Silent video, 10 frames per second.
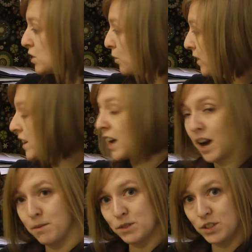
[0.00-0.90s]
So when they
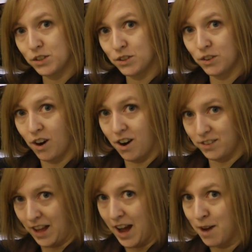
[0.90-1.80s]
come to our
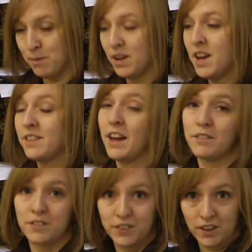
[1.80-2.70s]
lab, they
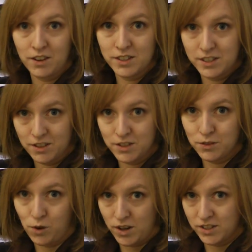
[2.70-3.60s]
have to fill out a series
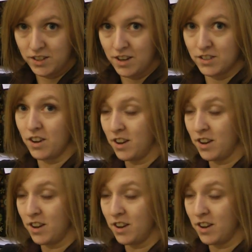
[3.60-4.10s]
of questionnaires